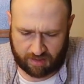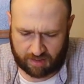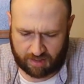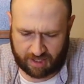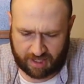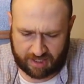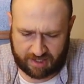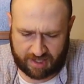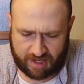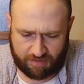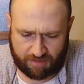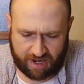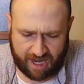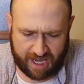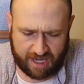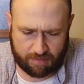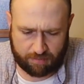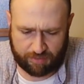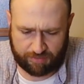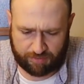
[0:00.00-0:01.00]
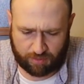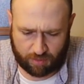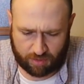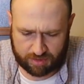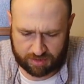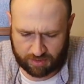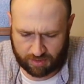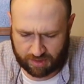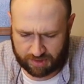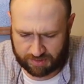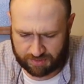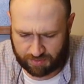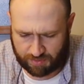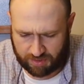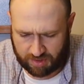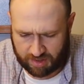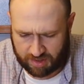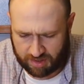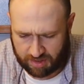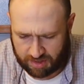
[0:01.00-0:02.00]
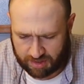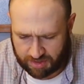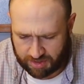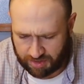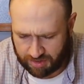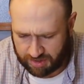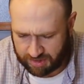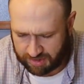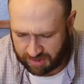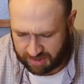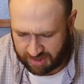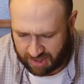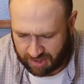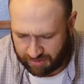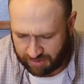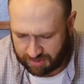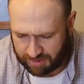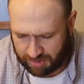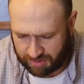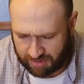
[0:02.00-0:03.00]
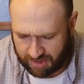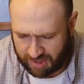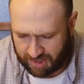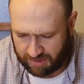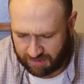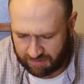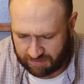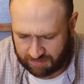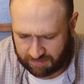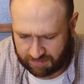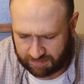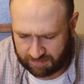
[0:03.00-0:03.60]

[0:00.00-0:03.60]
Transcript: had never had it before, so I was really curious to see how it turned out.